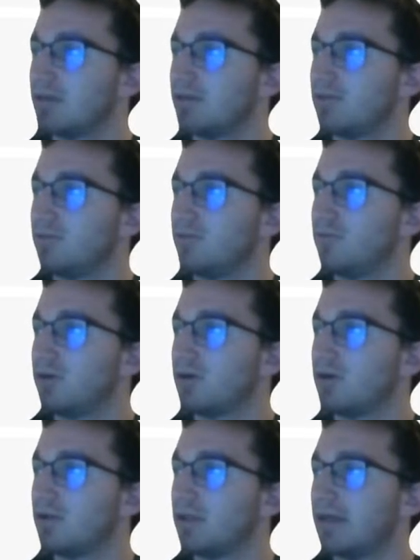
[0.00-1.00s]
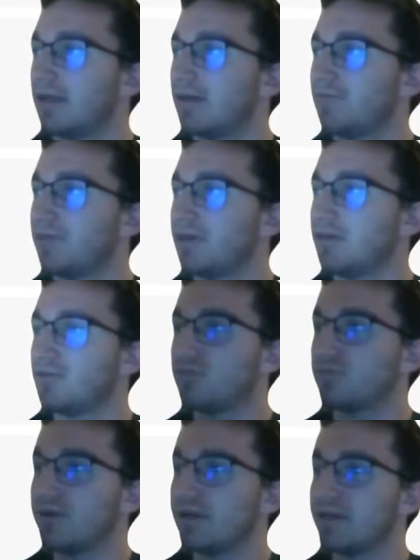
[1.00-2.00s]
You all have a
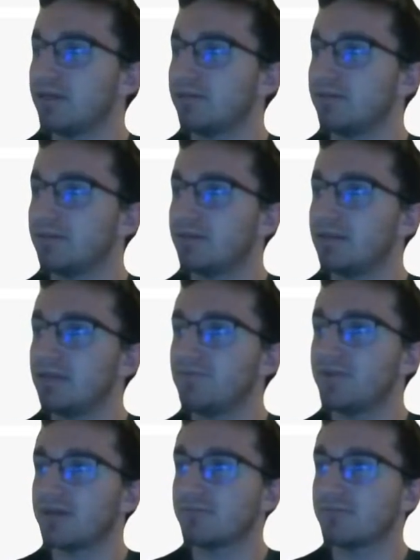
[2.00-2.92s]
great evening.